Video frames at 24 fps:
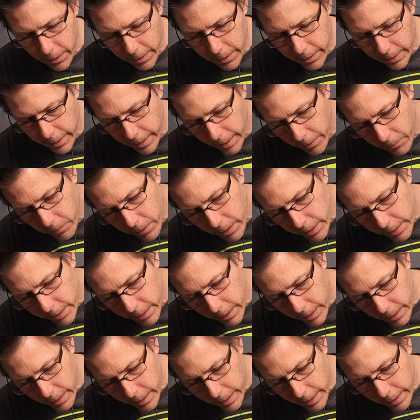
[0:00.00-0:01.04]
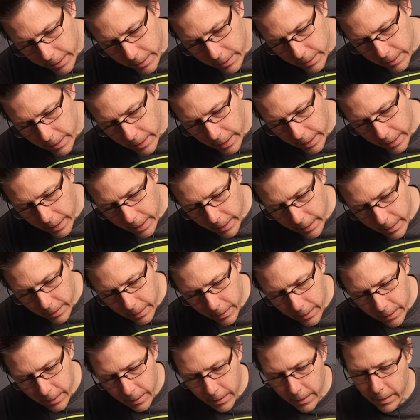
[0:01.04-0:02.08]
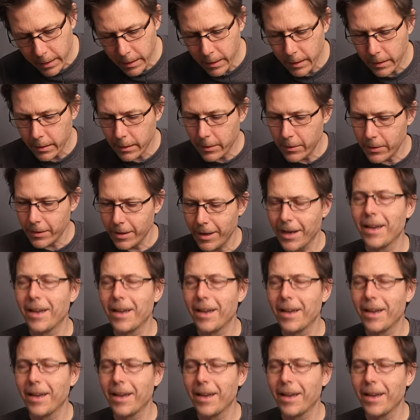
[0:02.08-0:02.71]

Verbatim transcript: look at that. What the heck is that? There's